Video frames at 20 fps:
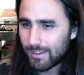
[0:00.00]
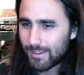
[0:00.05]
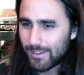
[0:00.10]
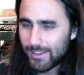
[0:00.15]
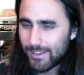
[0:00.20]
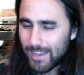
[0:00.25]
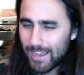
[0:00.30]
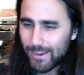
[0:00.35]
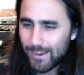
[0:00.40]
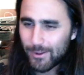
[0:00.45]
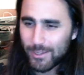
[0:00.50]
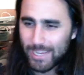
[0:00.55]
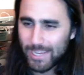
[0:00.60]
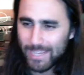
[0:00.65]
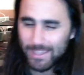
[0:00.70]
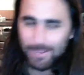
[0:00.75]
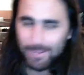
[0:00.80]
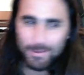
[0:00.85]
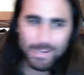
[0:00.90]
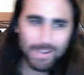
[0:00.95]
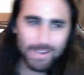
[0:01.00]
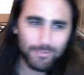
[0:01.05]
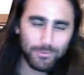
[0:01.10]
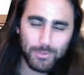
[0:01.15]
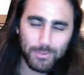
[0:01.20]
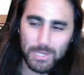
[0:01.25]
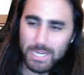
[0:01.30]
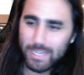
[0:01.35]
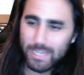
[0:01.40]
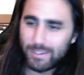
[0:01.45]
Not knowing anything about
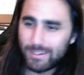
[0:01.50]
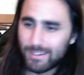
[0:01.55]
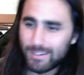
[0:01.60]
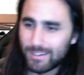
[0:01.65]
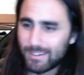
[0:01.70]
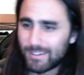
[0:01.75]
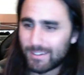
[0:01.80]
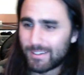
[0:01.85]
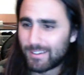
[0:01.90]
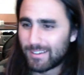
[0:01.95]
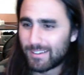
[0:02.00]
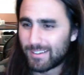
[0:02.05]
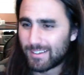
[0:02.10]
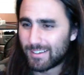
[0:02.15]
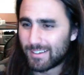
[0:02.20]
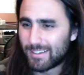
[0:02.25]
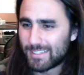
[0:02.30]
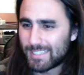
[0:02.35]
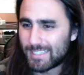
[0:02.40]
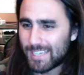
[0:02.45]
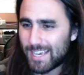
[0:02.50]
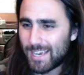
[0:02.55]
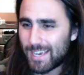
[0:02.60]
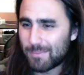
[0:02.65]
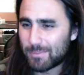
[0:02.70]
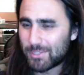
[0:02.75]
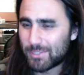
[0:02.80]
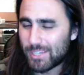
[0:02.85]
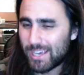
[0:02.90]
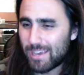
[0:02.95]
F1.
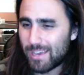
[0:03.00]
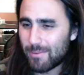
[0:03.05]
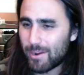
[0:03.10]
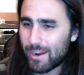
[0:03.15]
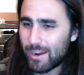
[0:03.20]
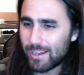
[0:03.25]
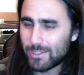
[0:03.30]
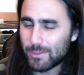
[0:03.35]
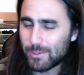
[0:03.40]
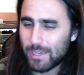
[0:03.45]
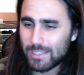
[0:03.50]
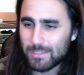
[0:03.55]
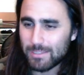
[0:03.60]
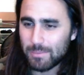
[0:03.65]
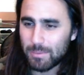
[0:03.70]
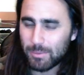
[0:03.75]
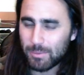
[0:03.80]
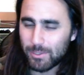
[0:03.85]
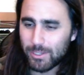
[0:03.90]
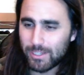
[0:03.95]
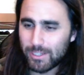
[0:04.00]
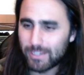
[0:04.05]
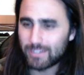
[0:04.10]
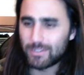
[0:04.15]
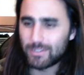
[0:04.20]
Same. All right, so we got some people who